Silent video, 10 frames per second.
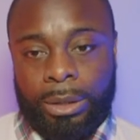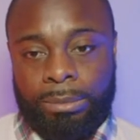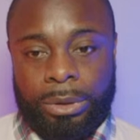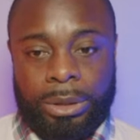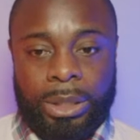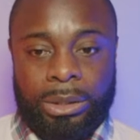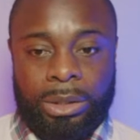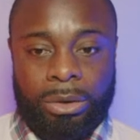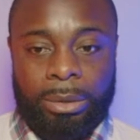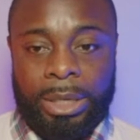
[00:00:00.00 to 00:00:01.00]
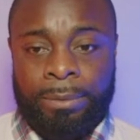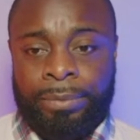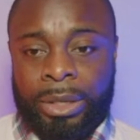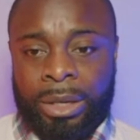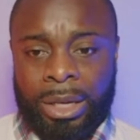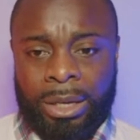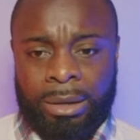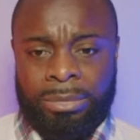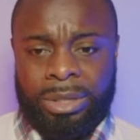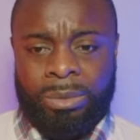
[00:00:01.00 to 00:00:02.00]
She says Caribbean.
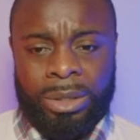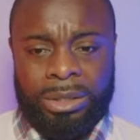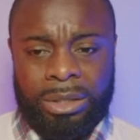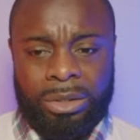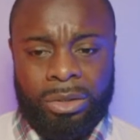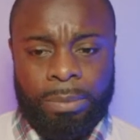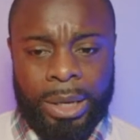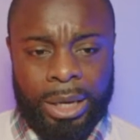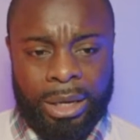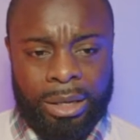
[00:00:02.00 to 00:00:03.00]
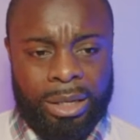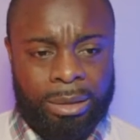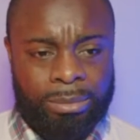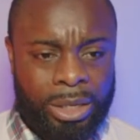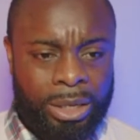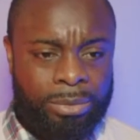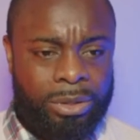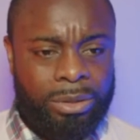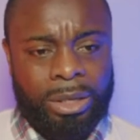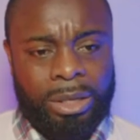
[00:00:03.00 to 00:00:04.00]
Someone says Dubai.
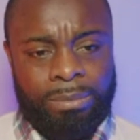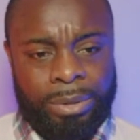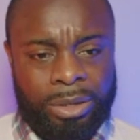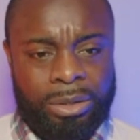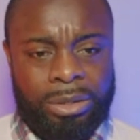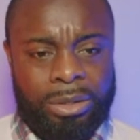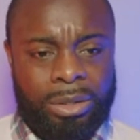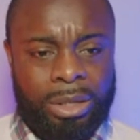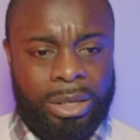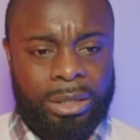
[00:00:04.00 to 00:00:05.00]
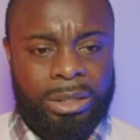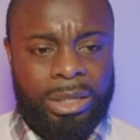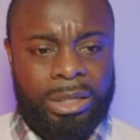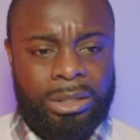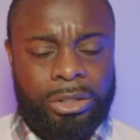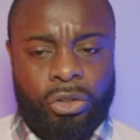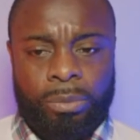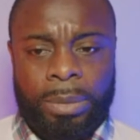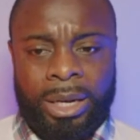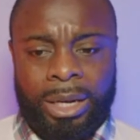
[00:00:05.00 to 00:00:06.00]
James Burgess says
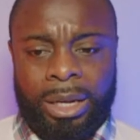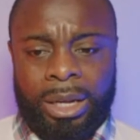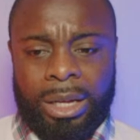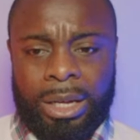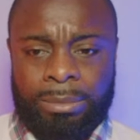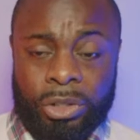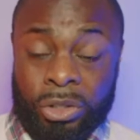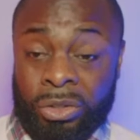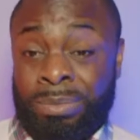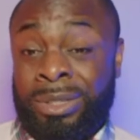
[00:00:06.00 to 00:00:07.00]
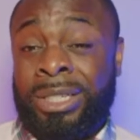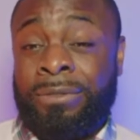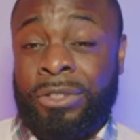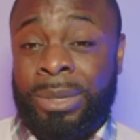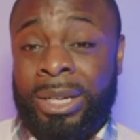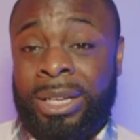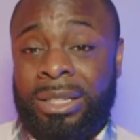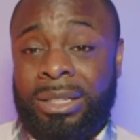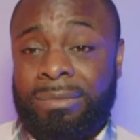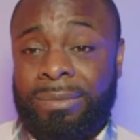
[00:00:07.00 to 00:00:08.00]
Dubai. Do you believe Dubai?
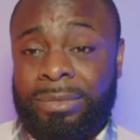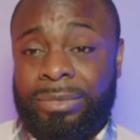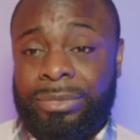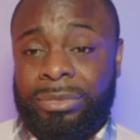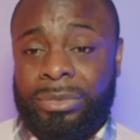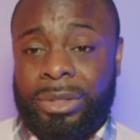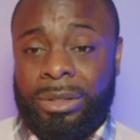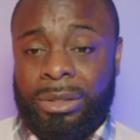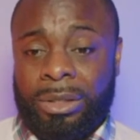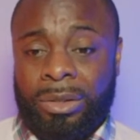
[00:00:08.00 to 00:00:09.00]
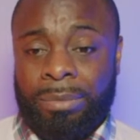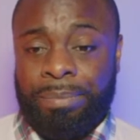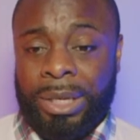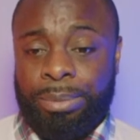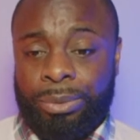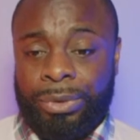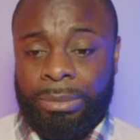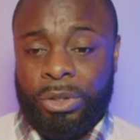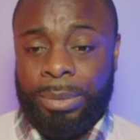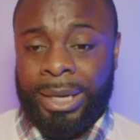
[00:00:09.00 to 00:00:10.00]
You know, are people
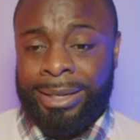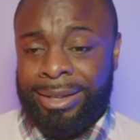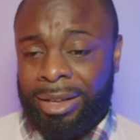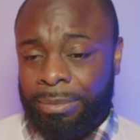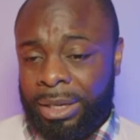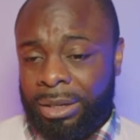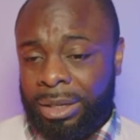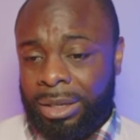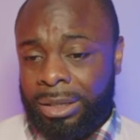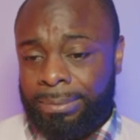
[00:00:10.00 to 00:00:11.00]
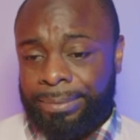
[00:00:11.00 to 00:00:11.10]
from Dubai coming here?